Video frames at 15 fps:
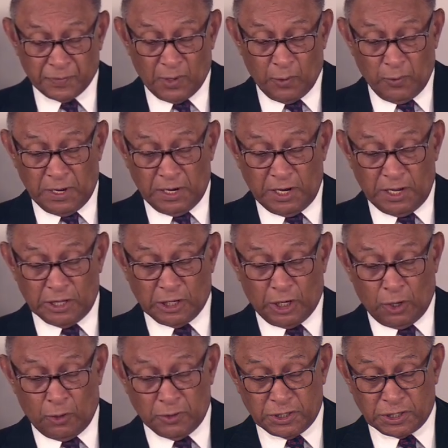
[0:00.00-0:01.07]
We need the
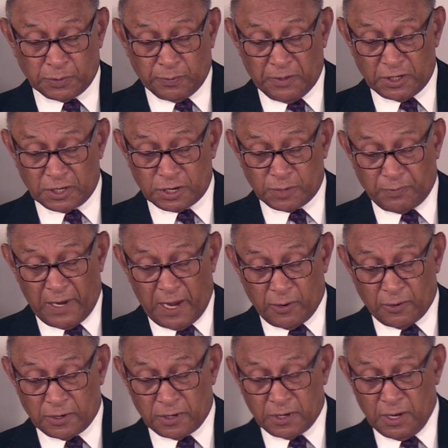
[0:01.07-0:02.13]
Holy Spirit's
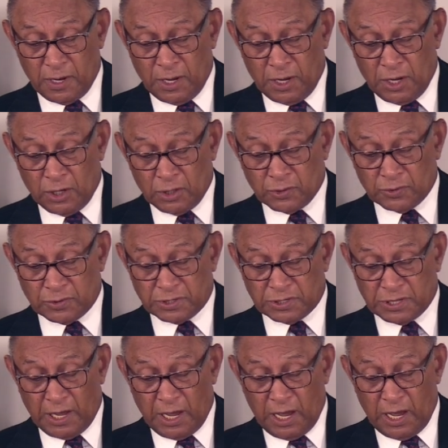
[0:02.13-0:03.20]
power to
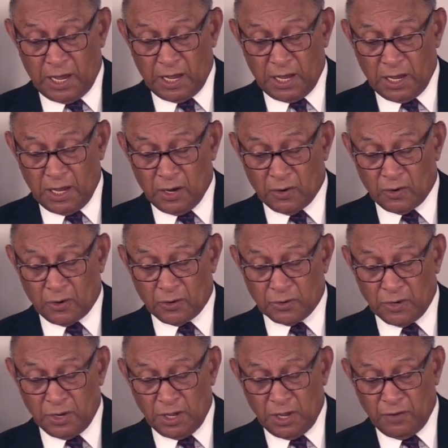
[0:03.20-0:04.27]
stay
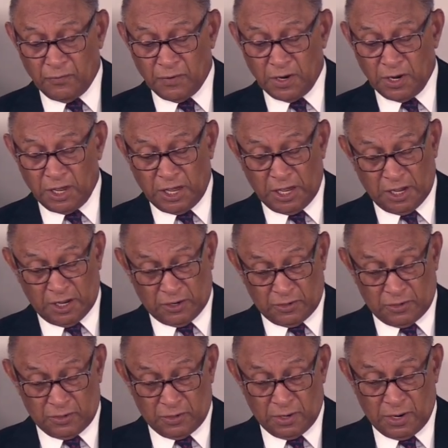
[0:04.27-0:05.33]
on even
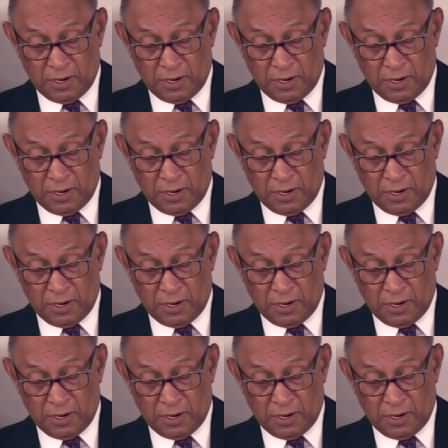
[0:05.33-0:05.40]
keel.